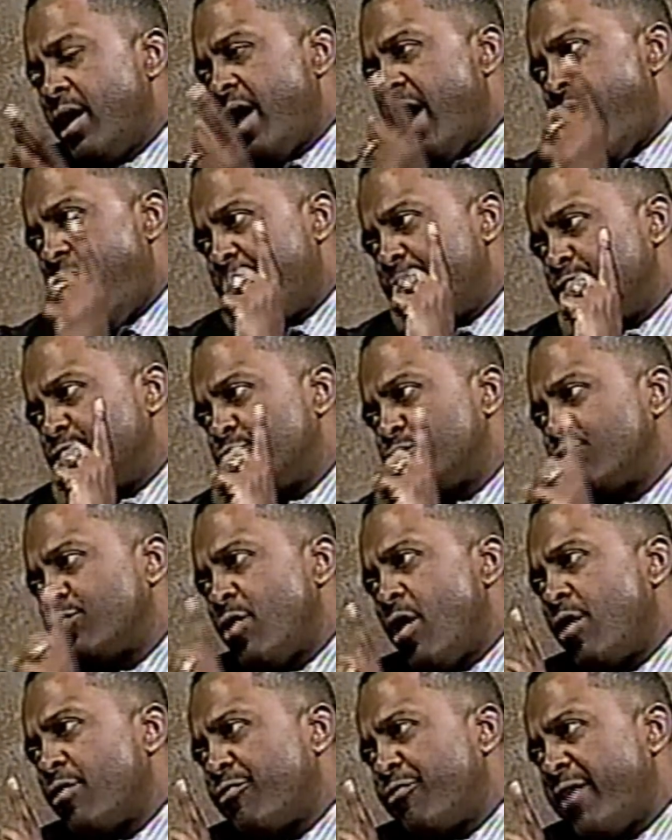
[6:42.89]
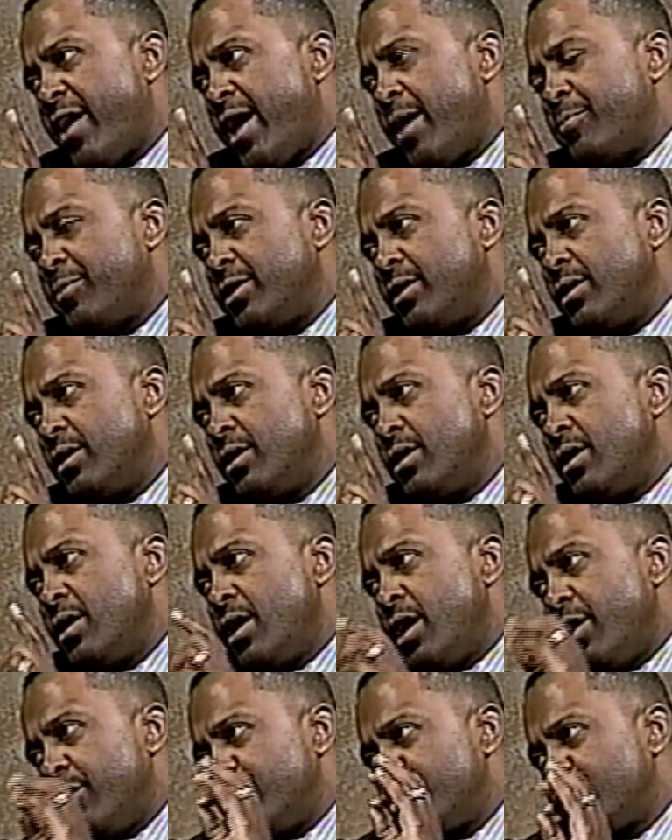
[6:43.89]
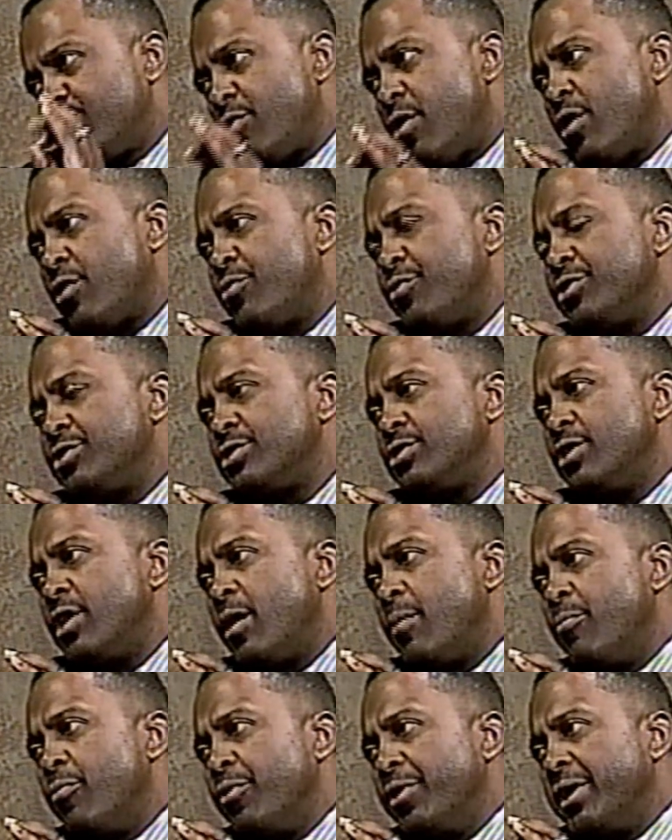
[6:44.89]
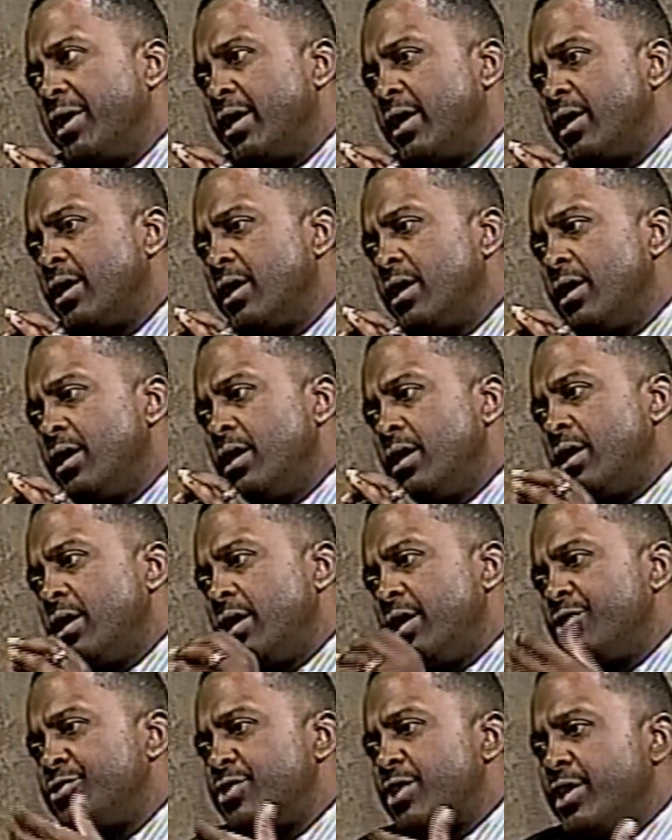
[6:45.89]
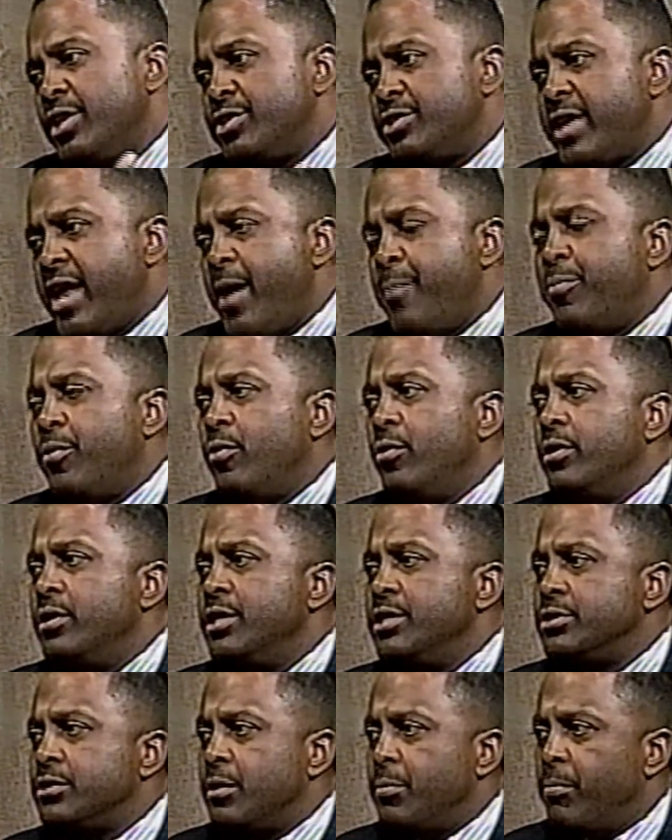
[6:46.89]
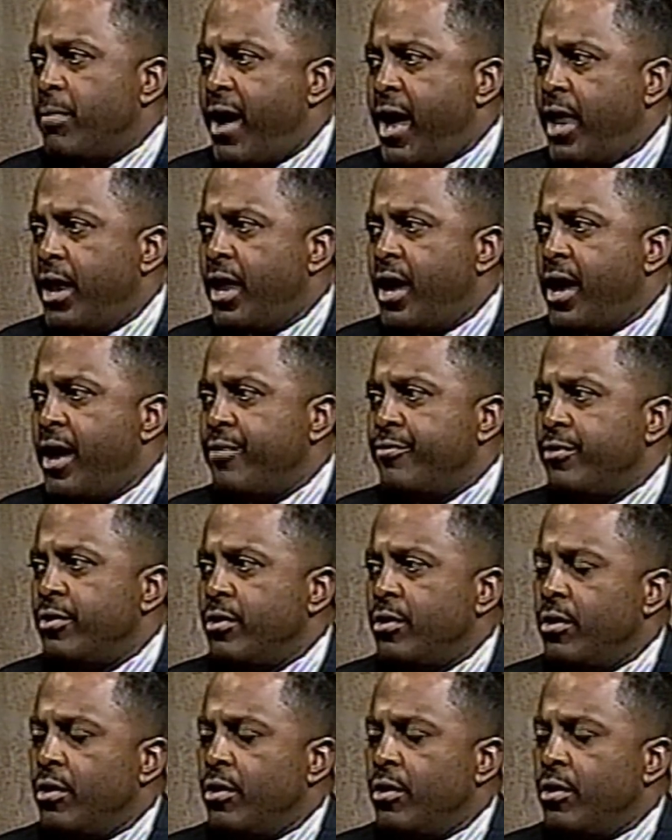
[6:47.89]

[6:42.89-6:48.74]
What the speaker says: having a strong family and a strong Christian upbringing is an example, at least in my life,